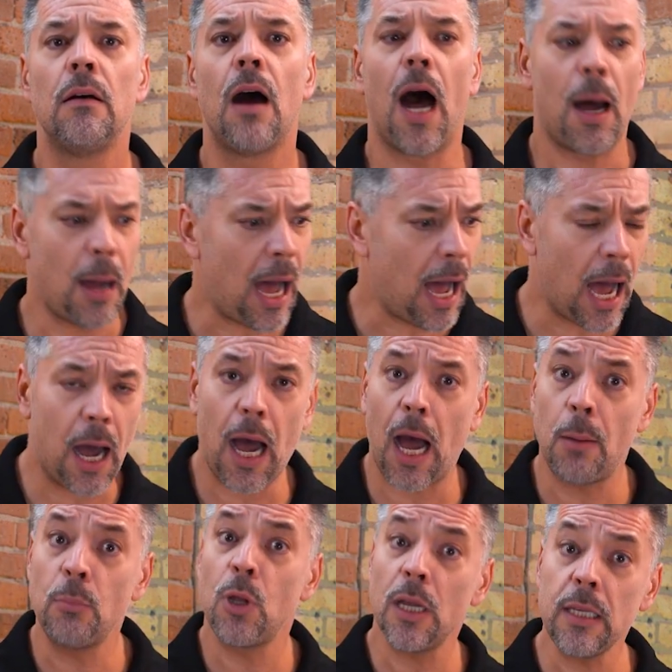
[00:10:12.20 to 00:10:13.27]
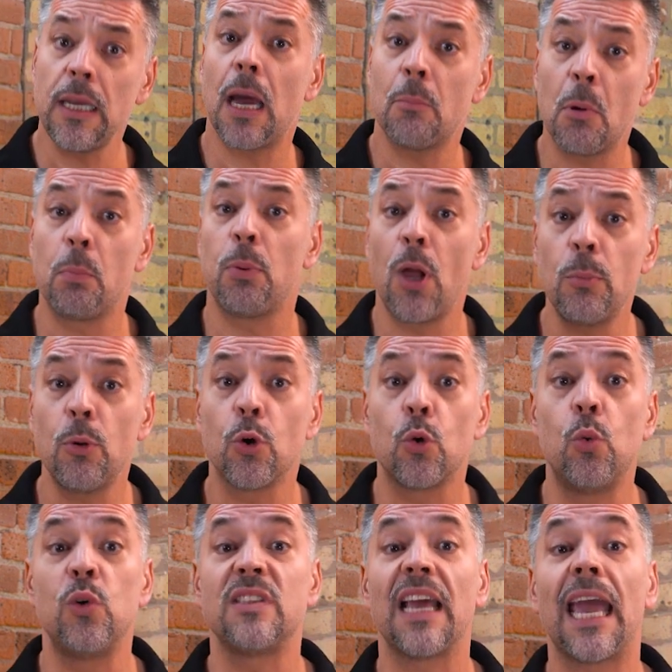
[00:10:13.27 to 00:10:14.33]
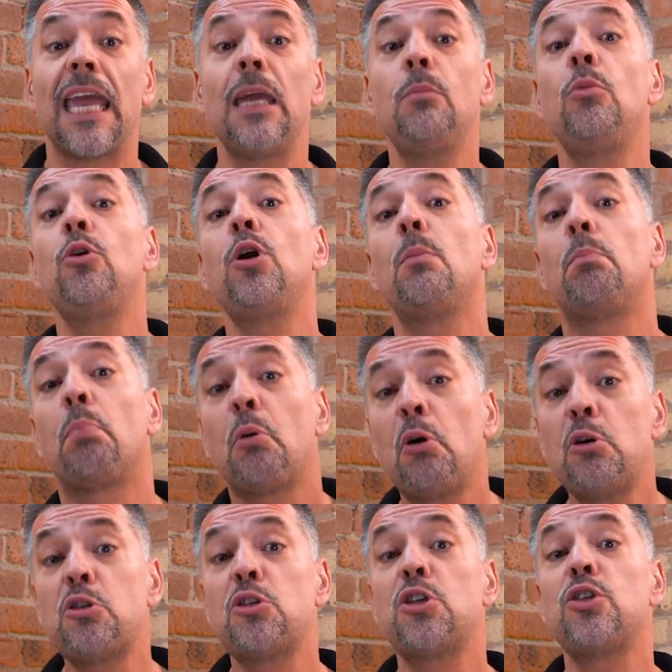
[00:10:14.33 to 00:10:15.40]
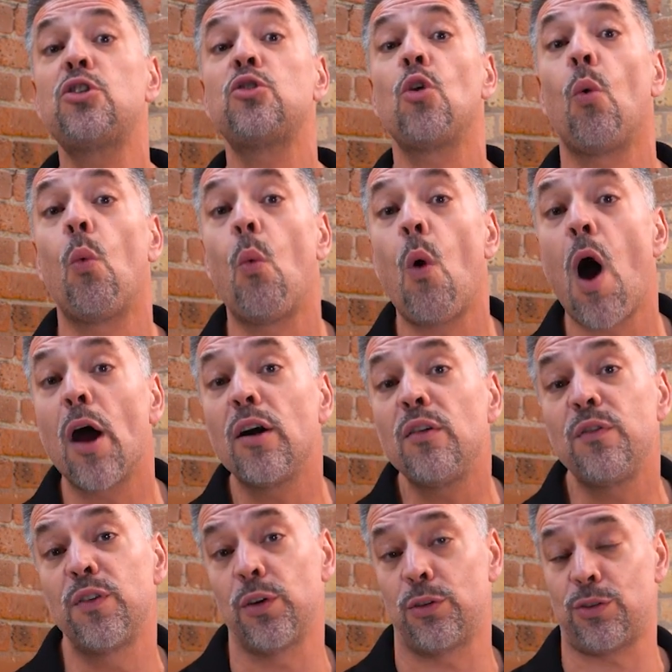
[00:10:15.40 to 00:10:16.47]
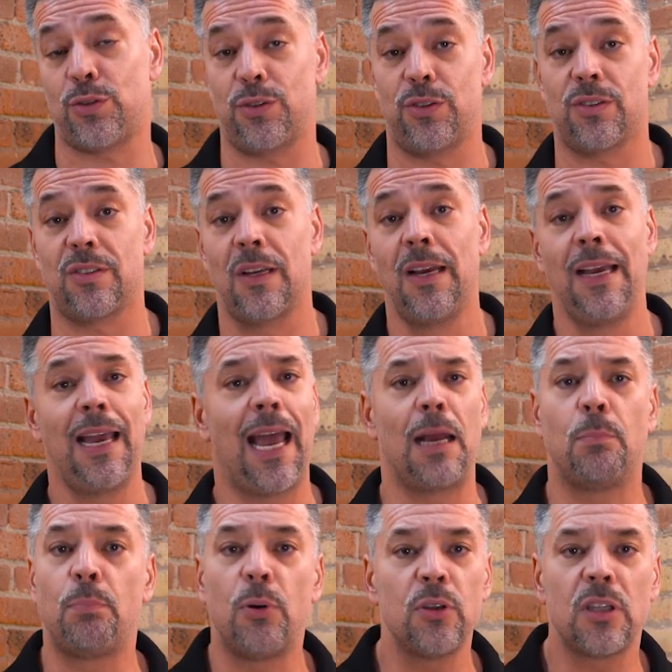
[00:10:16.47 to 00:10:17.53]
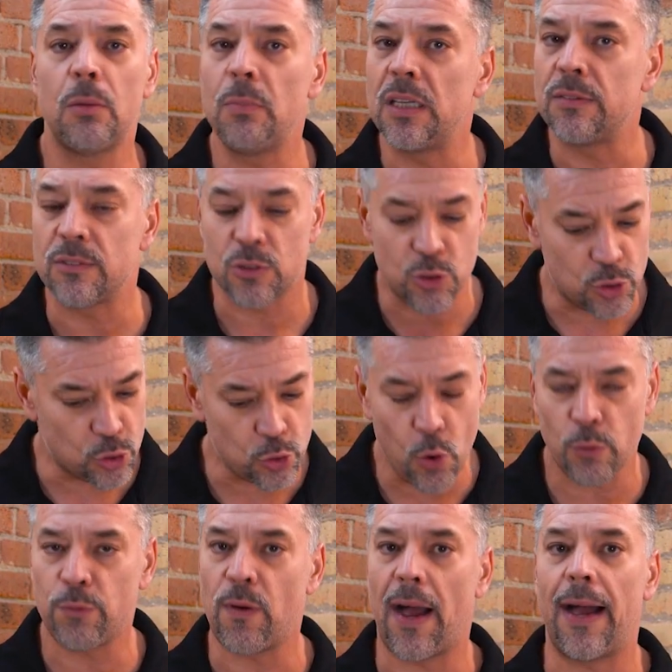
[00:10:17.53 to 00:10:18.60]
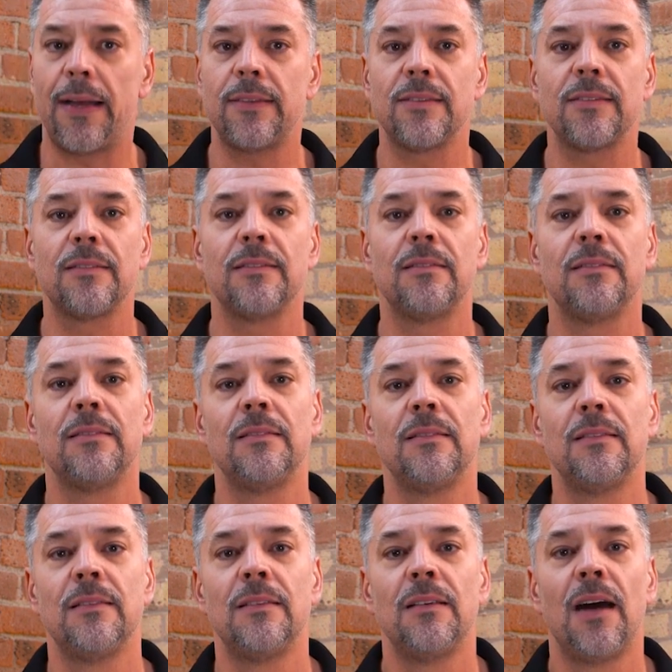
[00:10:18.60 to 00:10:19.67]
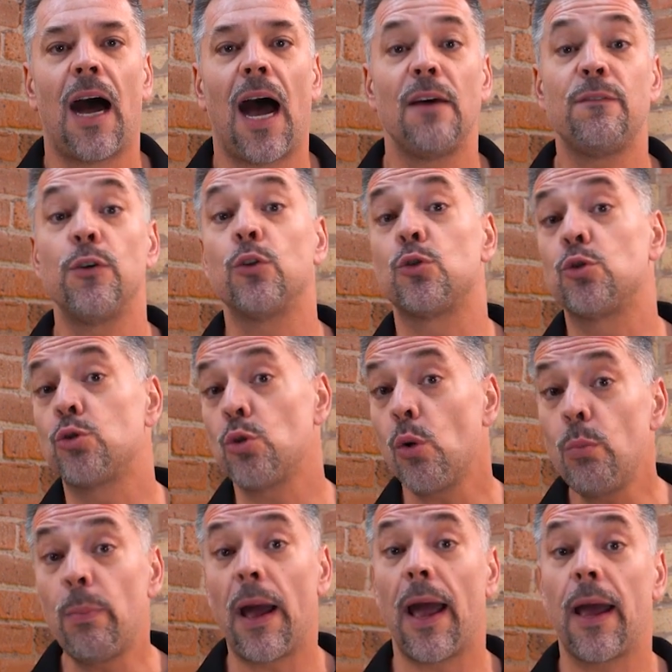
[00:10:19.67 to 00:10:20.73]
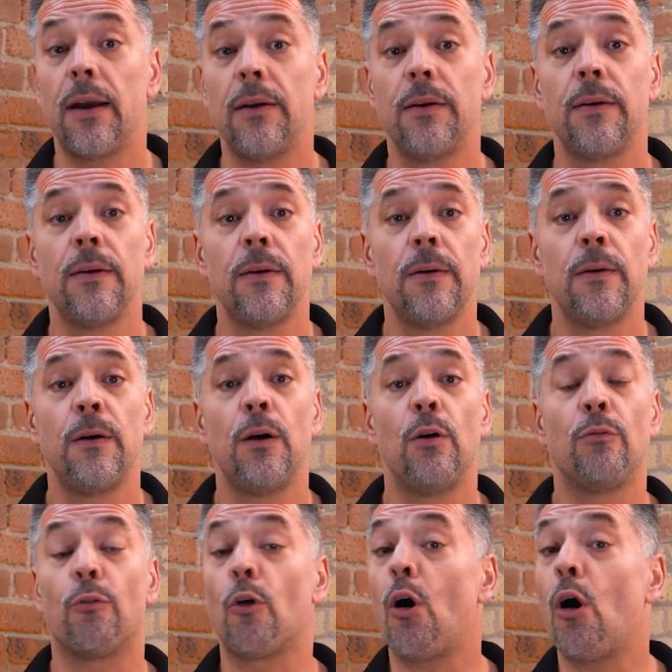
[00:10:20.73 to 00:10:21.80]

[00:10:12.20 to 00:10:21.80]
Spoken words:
I'm lucky I'm a plumber who was able to purchase the water filters and put them in so fast. I feel so bad for